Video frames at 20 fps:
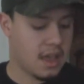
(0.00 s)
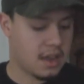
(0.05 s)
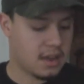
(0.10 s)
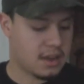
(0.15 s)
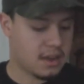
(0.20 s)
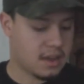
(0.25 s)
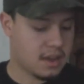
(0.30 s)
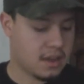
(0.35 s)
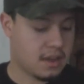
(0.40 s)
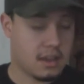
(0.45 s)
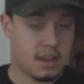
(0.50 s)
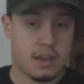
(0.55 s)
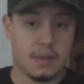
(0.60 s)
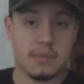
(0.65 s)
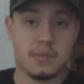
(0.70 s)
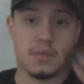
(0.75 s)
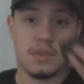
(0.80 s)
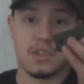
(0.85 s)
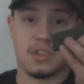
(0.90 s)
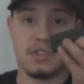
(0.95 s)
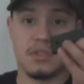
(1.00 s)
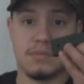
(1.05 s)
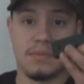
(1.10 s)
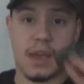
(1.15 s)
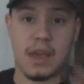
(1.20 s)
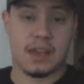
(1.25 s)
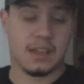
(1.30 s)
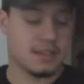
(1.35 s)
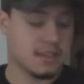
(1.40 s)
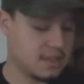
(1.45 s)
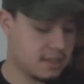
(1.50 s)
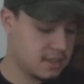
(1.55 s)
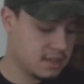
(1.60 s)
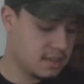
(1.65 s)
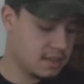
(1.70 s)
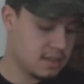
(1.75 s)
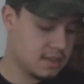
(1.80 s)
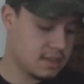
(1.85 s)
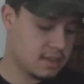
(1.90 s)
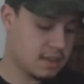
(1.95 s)
And it comes with 2
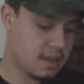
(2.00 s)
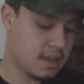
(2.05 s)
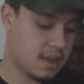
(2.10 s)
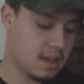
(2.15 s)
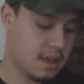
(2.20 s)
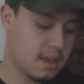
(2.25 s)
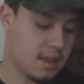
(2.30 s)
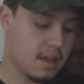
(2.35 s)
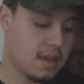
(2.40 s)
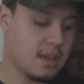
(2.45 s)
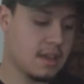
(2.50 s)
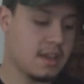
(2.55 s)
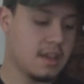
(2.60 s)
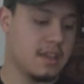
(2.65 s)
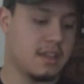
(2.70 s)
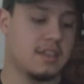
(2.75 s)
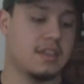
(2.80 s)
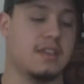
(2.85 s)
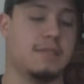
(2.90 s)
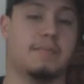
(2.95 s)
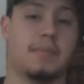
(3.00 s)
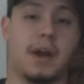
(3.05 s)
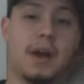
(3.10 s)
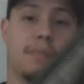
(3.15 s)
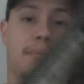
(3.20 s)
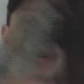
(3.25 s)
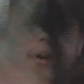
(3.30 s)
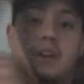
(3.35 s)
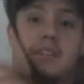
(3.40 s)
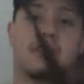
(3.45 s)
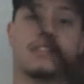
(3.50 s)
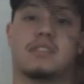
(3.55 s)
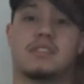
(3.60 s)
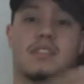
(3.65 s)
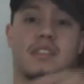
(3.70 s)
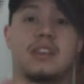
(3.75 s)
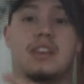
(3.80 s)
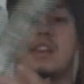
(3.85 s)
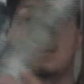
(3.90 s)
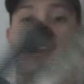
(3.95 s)
magazines, the bipod, the
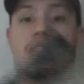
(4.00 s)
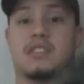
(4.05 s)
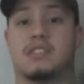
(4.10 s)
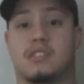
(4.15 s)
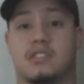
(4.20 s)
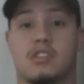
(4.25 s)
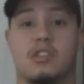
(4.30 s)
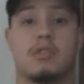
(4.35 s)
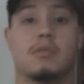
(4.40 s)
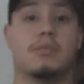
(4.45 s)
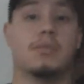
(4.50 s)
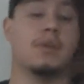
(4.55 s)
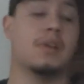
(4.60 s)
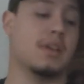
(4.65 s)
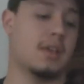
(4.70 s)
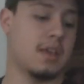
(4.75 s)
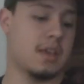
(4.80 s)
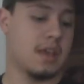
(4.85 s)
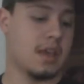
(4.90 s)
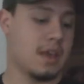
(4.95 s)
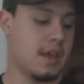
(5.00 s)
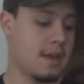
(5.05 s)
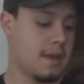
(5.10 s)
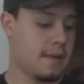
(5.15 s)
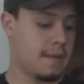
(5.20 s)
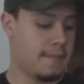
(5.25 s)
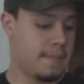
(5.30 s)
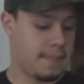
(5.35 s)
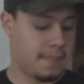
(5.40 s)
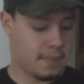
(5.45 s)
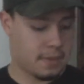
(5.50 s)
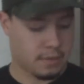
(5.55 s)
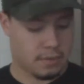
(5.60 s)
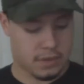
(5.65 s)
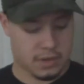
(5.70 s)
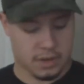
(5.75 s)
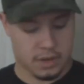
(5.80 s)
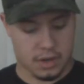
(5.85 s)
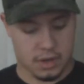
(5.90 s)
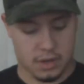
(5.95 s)
sling, and the scope,
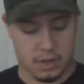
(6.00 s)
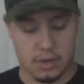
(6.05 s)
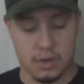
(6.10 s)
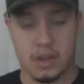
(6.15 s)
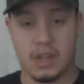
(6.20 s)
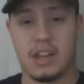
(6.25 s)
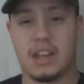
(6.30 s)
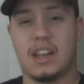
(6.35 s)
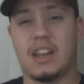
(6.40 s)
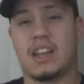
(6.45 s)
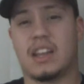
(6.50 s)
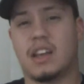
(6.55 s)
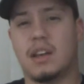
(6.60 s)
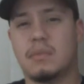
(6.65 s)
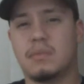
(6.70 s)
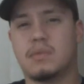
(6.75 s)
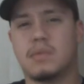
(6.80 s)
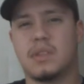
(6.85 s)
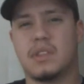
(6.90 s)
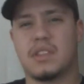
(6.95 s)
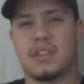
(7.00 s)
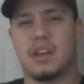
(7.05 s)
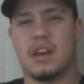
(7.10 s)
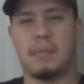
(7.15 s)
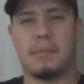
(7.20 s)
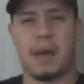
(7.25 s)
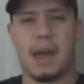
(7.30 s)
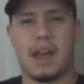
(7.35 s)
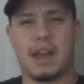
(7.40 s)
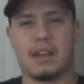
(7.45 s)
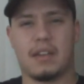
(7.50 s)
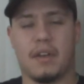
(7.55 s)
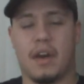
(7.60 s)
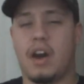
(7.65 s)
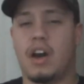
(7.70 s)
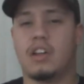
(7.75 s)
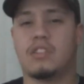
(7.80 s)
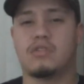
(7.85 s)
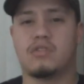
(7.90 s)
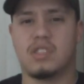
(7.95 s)
which are included. And it comes with a bag of
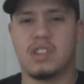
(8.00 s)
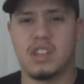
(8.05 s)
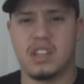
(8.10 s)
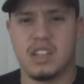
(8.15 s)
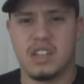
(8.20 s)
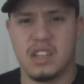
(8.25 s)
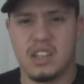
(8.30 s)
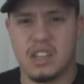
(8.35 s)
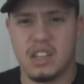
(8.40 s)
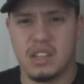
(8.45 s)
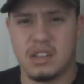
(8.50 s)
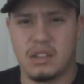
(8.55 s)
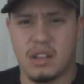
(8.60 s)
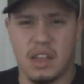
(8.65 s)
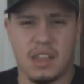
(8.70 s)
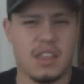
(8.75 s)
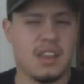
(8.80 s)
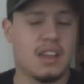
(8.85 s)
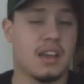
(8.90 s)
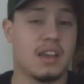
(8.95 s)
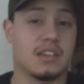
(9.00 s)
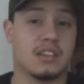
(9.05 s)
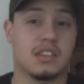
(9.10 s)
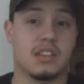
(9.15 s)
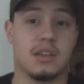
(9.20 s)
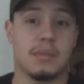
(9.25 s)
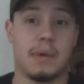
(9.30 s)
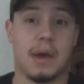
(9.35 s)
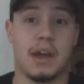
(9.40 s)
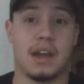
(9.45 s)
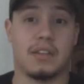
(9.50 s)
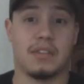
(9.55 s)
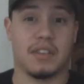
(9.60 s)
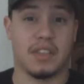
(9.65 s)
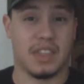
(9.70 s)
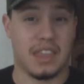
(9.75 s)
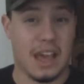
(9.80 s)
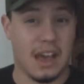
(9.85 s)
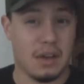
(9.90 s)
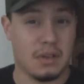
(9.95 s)
100, I think actually a bag of
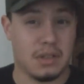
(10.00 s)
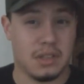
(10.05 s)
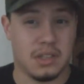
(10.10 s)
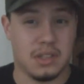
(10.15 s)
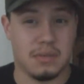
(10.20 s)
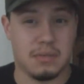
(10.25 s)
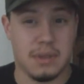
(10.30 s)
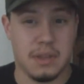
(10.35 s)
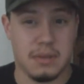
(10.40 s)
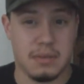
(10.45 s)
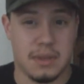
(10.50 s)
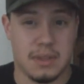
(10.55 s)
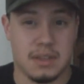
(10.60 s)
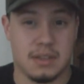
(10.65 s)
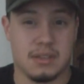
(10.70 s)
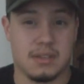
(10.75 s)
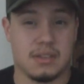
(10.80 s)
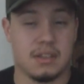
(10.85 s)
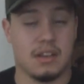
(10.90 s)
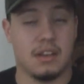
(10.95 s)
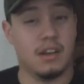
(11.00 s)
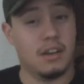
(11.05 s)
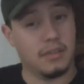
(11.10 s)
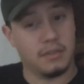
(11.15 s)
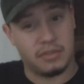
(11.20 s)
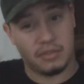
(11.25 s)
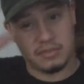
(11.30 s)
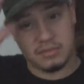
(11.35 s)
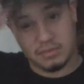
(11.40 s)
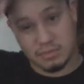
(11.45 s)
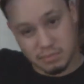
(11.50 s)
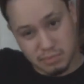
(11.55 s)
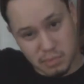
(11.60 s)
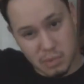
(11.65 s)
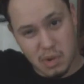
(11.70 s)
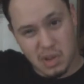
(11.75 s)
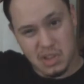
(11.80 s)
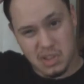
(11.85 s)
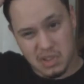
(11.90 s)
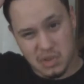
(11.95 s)
1,000 BBs of
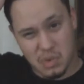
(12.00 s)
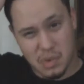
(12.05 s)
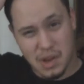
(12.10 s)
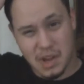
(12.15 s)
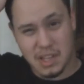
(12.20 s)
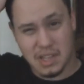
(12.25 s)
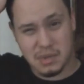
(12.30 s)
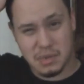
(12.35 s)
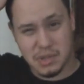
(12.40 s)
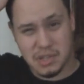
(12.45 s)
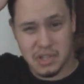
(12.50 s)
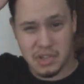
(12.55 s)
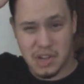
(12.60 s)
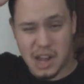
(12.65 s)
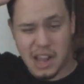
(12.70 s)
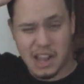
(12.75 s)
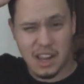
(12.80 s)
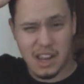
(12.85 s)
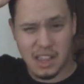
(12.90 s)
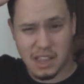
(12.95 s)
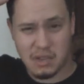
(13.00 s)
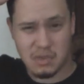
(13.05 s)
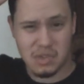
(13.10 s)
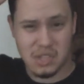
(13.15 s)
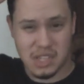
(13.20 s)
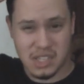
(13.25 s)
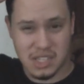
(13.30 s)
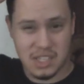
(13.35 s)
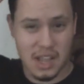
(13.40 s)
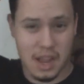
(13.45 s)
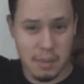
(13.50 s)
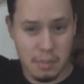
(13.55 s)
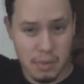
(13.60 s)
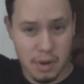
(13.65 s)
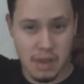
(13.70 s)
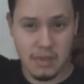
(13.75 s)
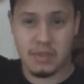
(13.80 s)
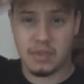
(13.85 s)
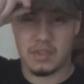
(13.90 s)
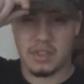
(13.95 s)
.20s, which you're not going to use in a
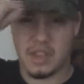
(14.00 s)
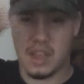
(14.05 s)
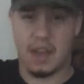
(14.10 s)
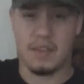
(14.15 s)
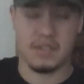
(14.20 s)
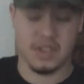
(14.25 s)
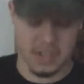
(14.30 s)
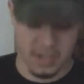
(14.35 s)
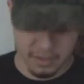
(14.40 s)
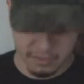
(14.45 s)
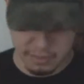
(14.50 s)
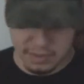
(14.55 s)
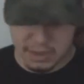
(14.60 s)
sniper rifle. The average